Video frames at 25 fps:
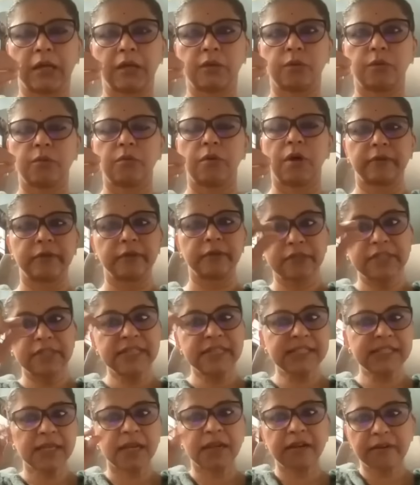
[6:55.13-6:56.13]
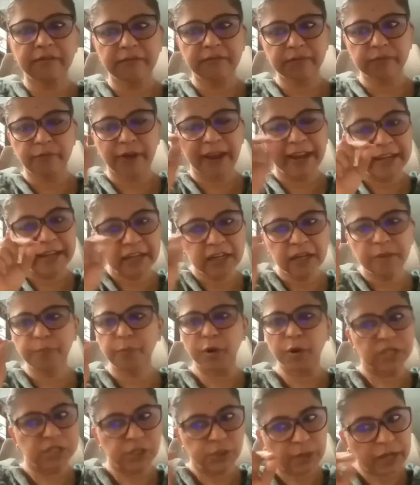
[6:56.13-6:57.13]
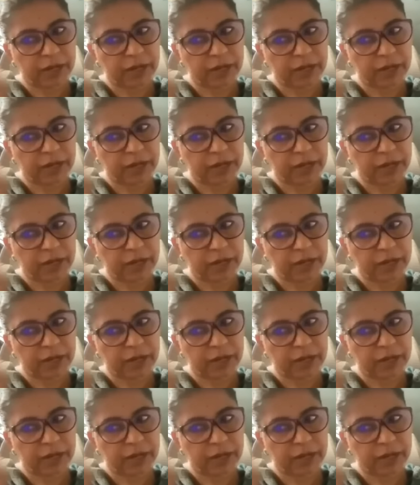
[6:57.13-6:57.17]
You know, these are vital points.